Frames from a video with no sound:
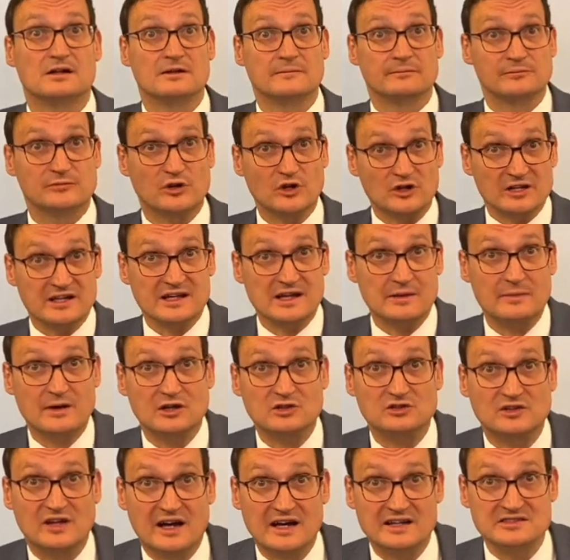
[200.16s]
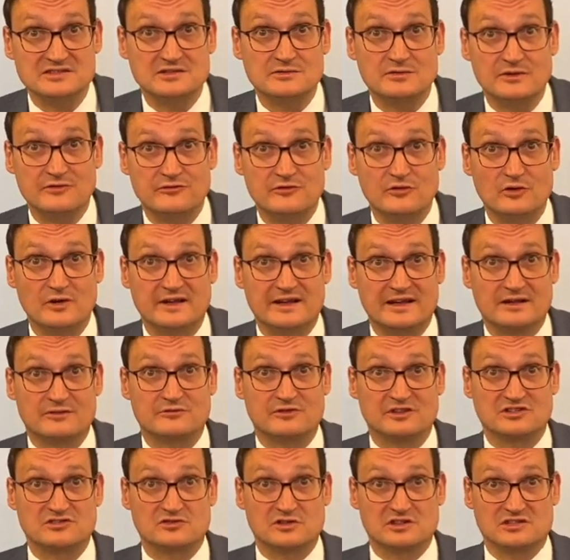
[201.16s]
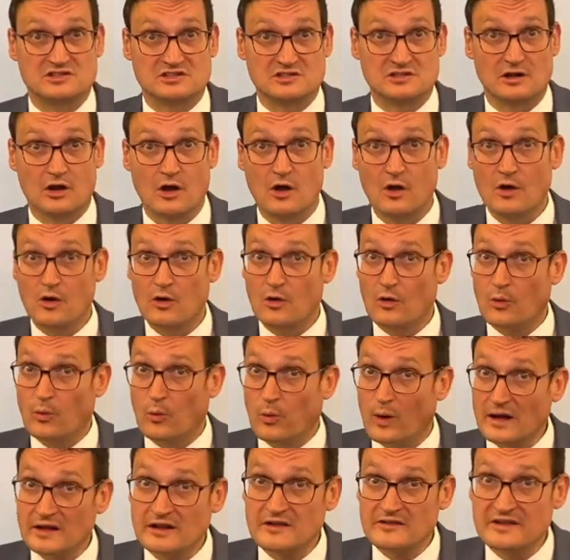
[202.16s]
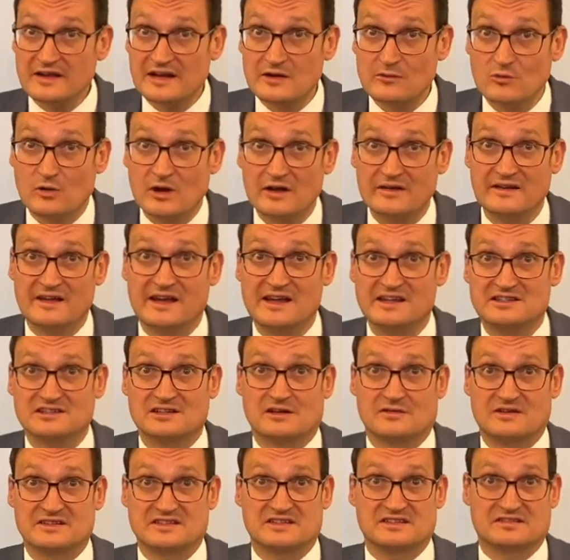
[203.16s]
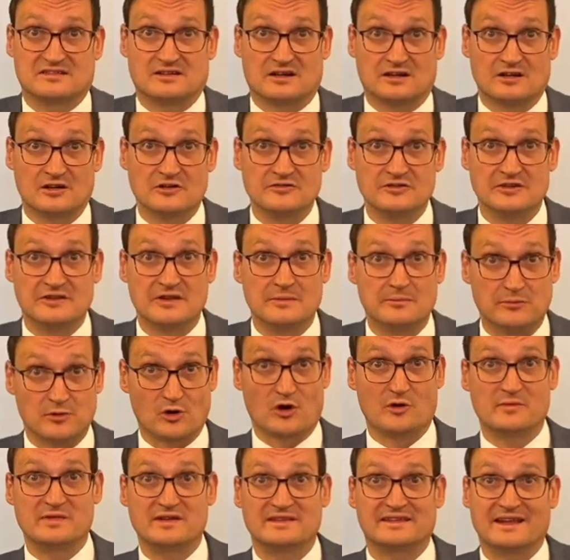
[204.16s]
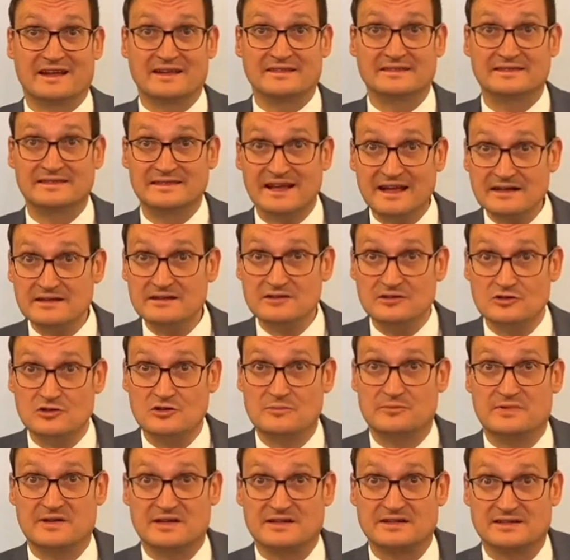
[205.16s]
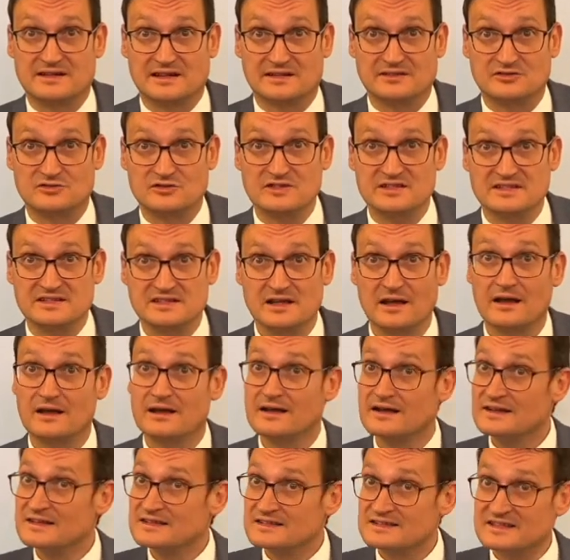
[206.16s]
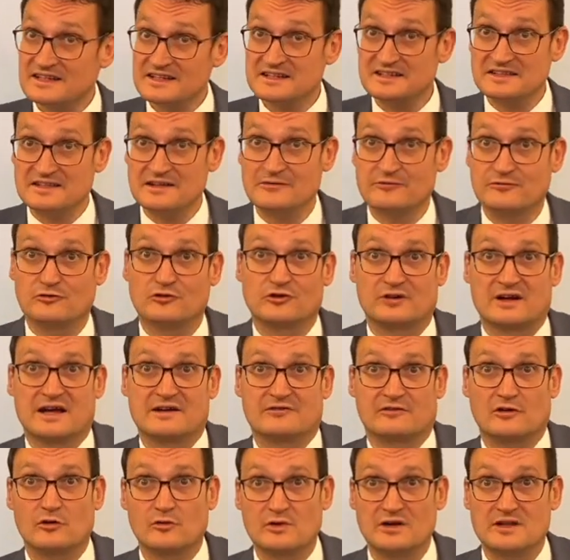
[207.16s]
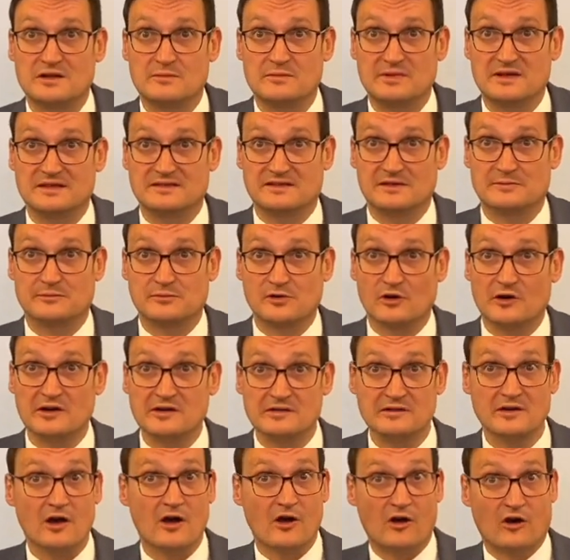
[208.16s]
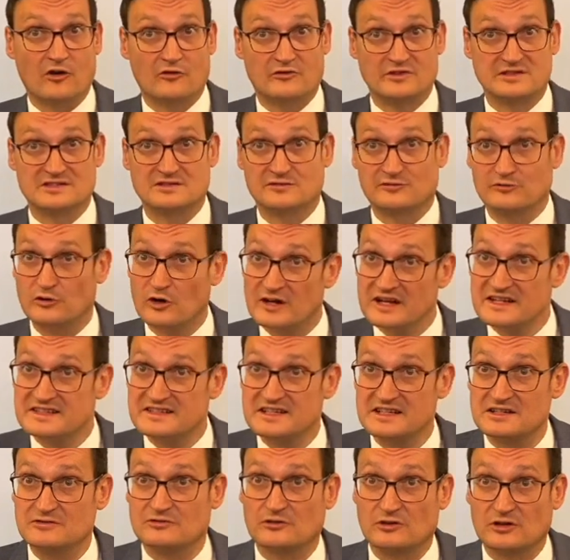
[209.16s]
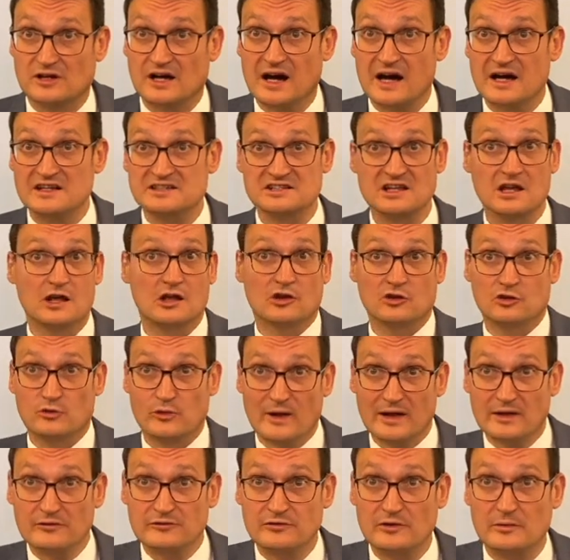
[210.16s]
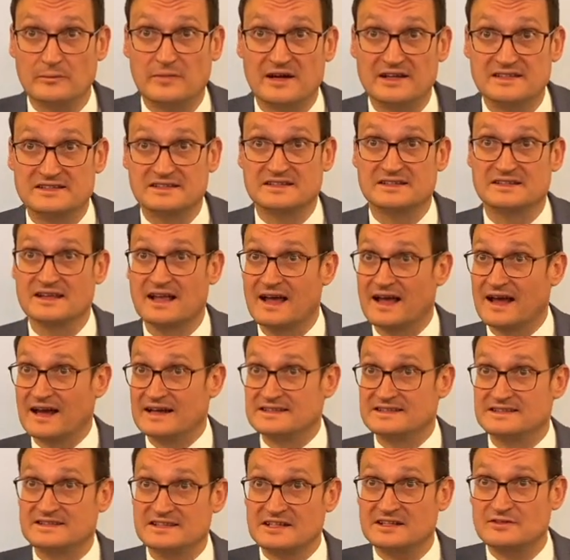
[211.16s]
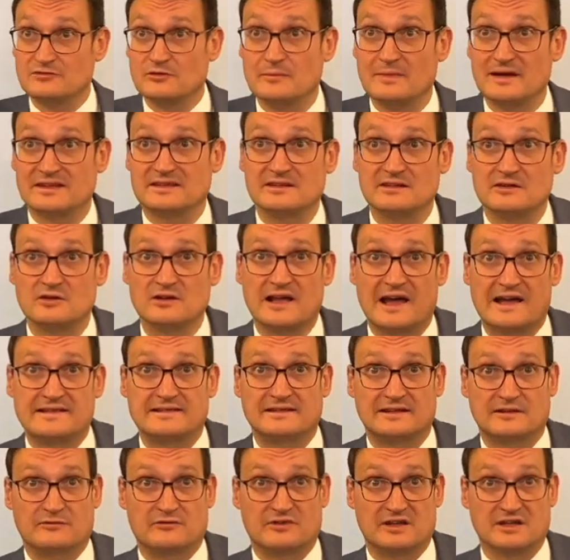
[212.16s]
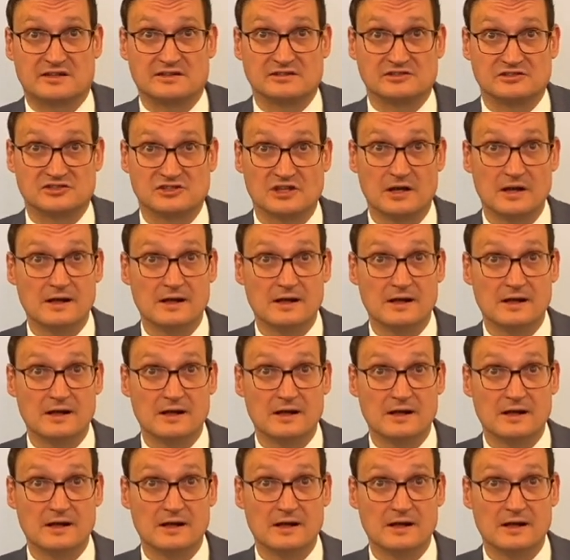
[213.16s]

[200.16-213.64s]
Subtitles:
Talking about hydrogen refueling infrastructure, 101 HRSs are under deployment in 10 European countries. 64 have already been deployed, of which 46 for cars, 12 for buses and 6 for material handling vehicles.